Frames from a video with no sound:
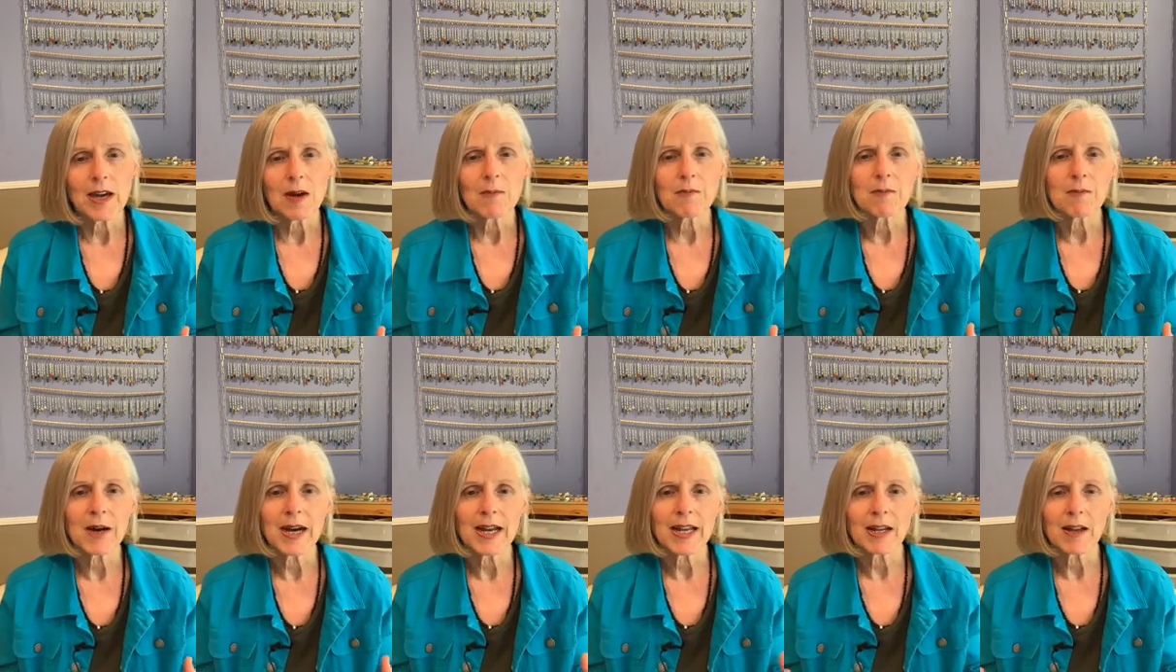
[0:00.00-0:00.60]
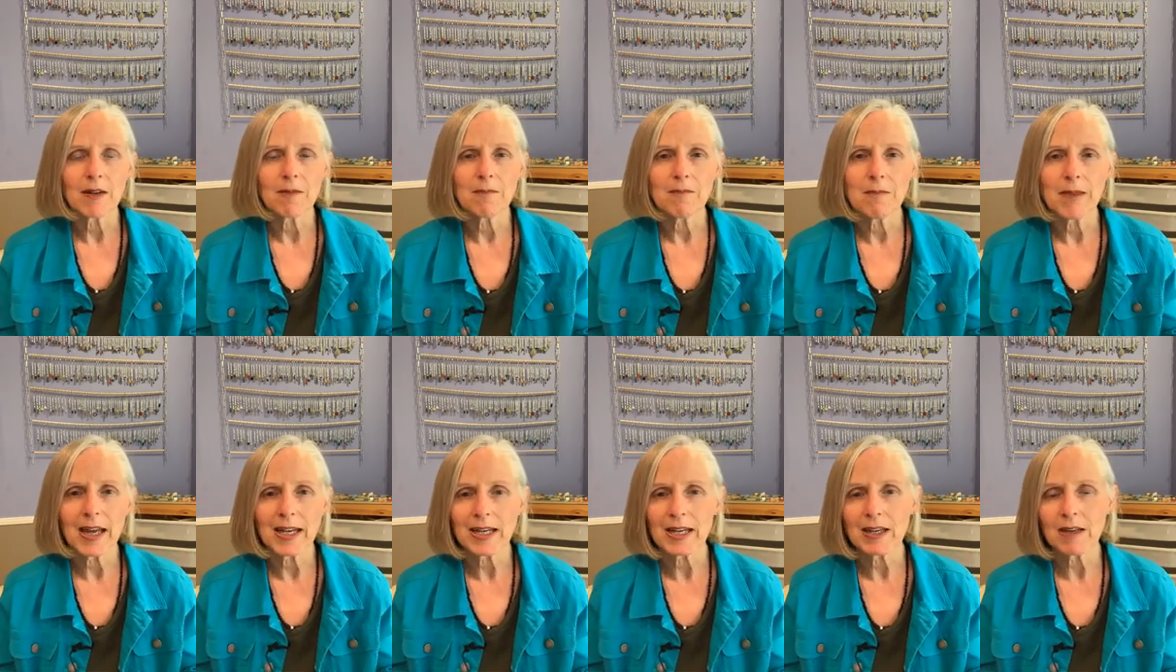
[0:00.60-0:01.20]
but
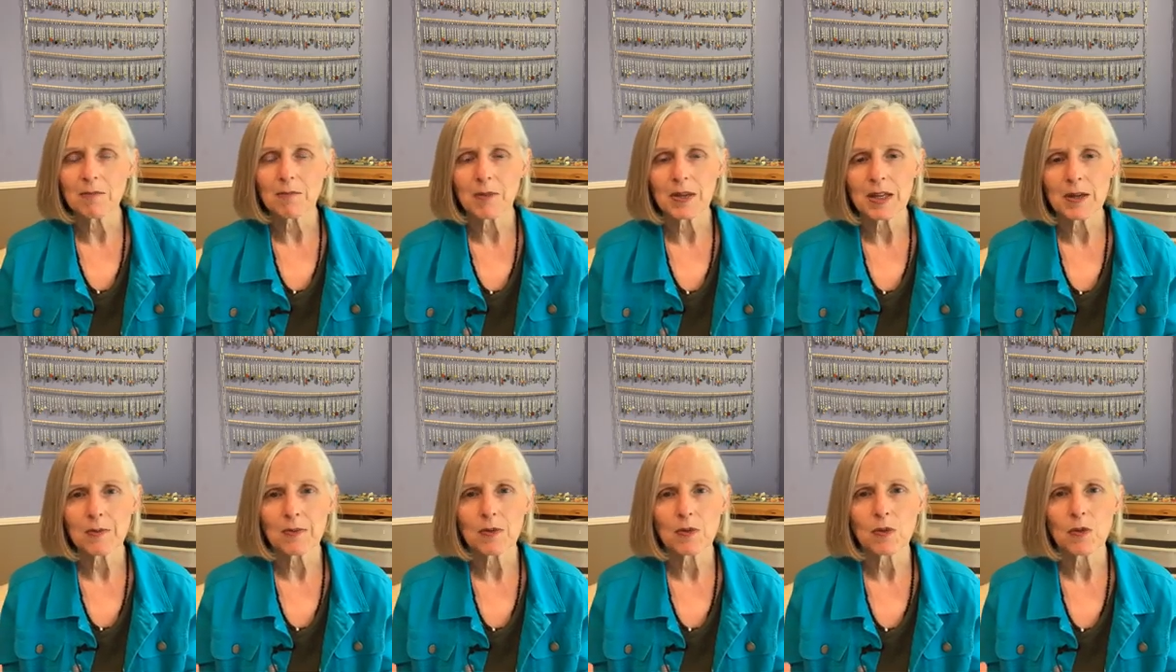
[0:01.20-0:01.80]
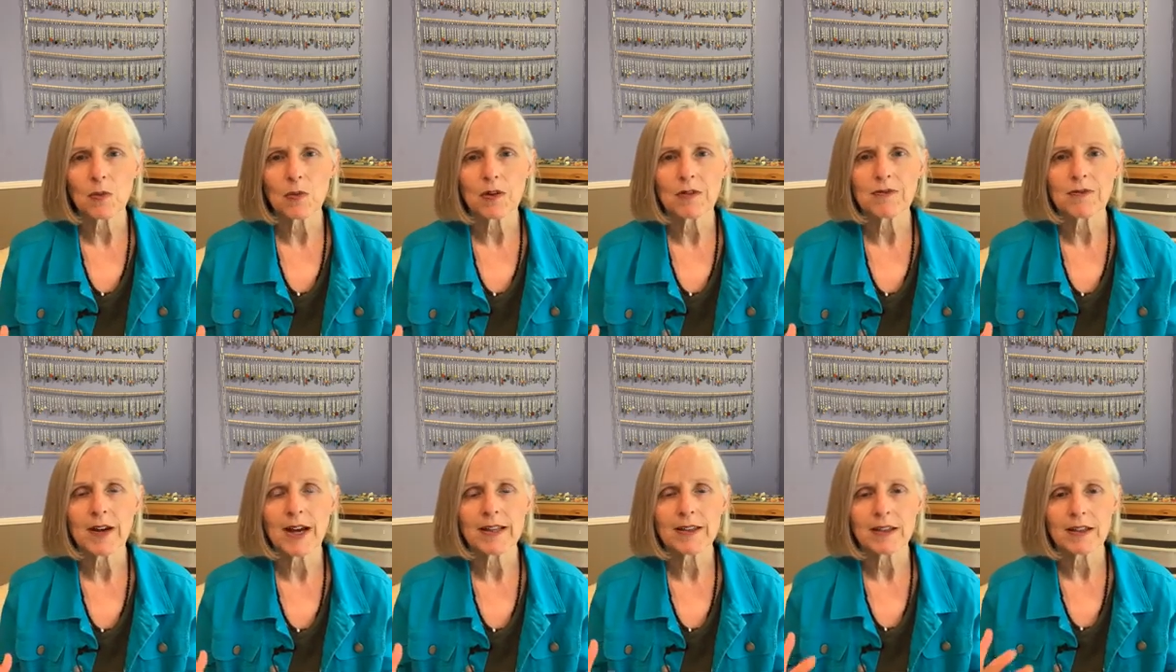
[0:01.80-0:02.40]
many people will
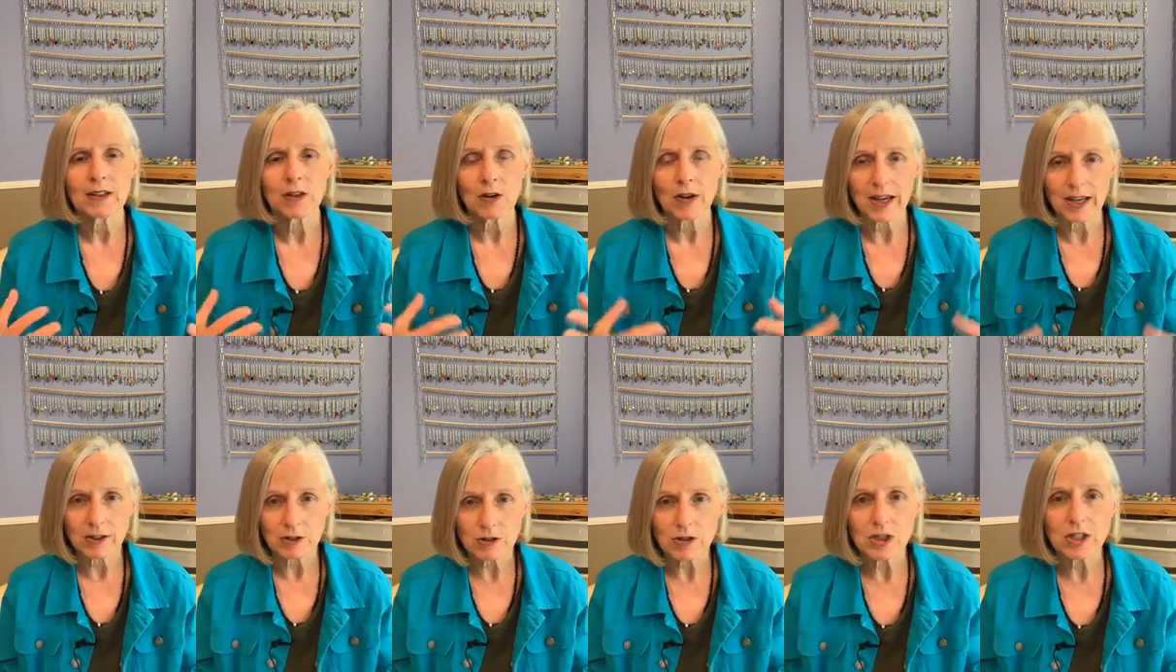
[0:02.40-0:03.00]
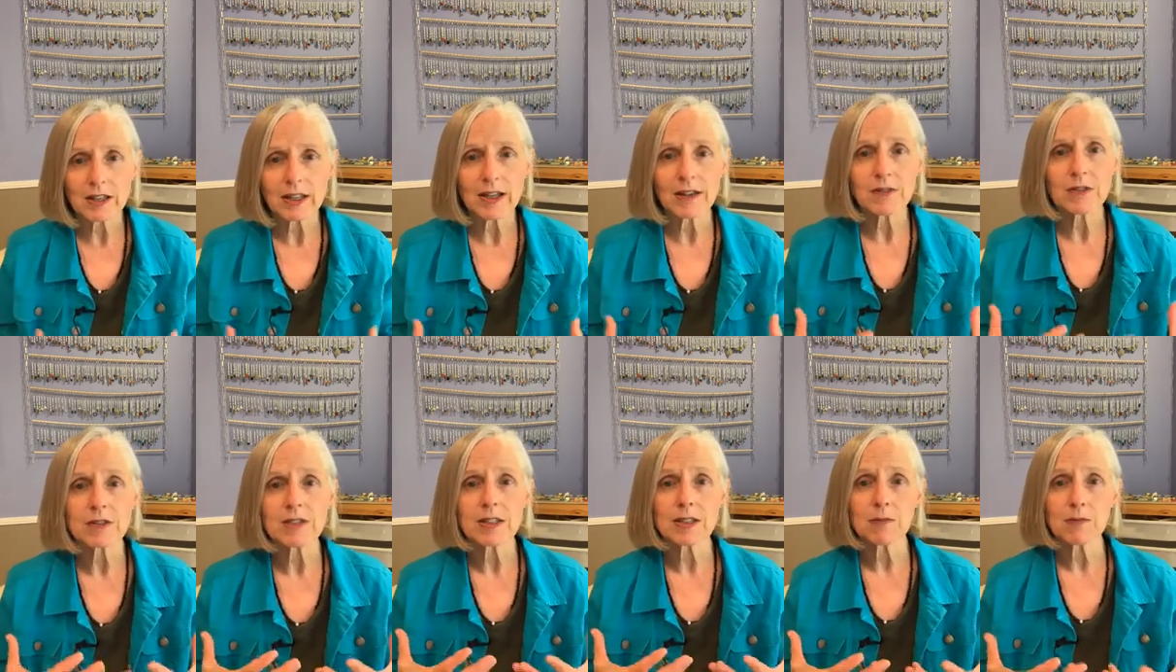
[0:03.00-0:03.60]
find that their energy
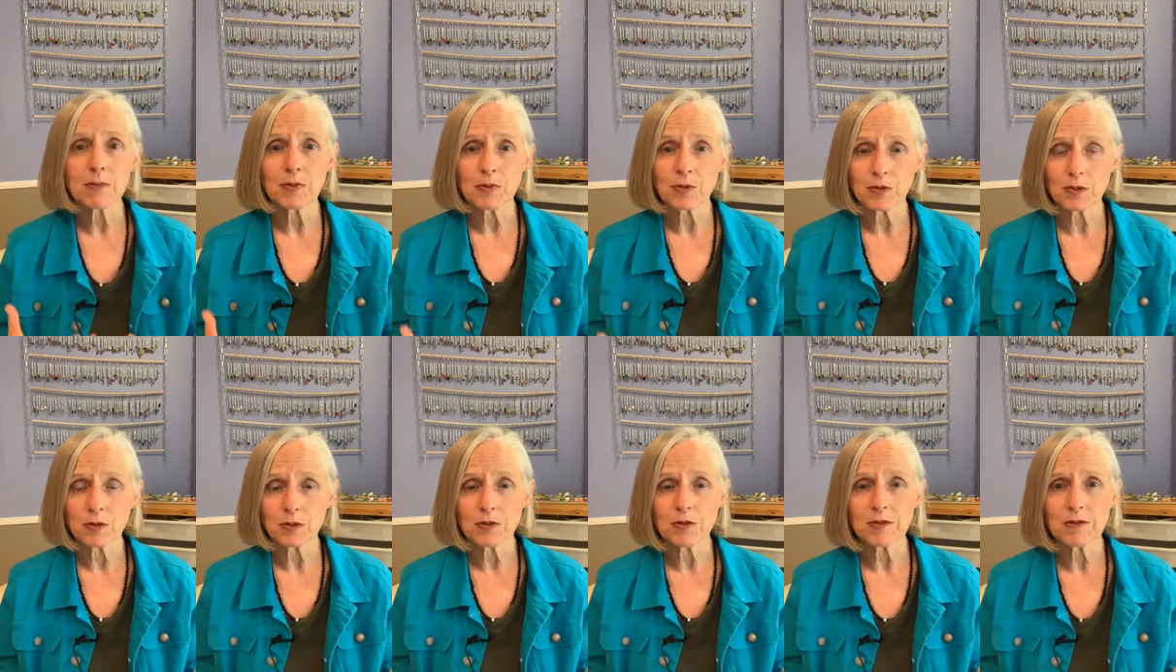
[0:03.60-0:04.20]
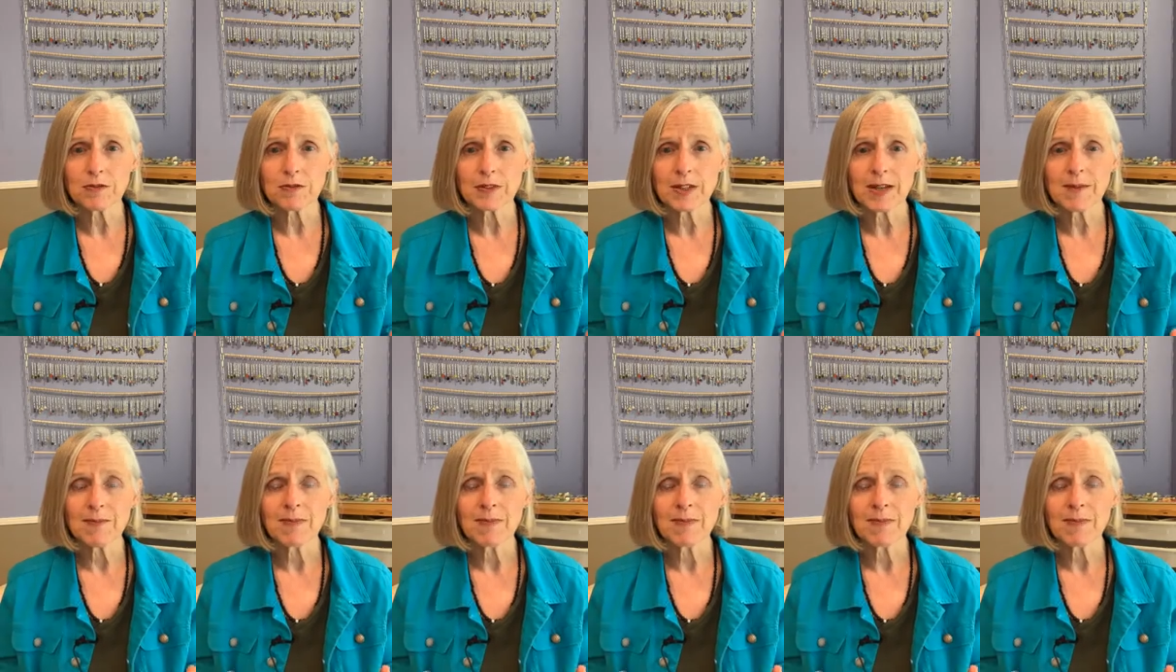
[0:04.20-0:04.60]
levels improve.